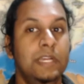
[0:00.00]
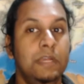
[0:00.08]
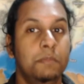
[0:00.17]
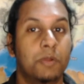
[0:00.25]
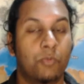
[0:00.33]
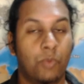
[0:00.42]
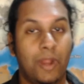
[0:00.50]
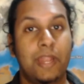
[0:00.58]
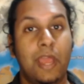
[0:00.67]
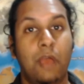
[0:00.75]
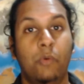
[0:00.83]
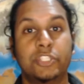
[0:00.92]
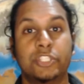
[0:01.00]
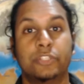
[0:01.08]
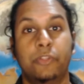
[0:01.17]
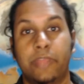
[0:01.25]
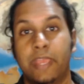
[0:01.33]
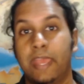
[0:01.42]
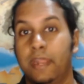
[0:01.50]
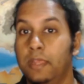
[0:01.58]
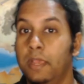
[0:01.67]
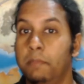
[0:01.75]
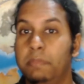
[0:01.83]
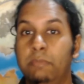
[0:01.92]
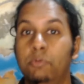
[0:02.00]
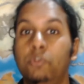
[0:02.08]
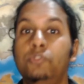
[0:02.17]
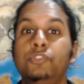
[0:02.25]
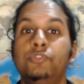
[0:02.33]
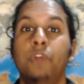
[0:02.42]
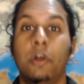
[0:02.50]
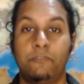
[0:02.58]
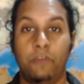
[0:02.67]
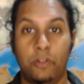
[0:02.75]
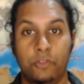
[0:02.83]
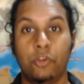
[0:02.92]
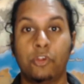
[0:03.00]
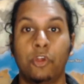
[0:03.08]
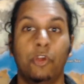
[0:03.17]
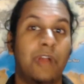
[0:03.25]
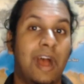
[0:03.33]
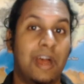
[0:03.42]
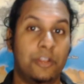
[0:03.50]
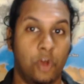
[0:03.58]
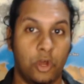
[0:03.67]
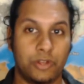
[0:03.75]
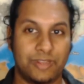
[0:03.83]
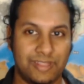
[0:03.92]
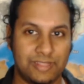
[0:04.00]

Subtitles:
but right now we're just looking at people who do not follow your code are not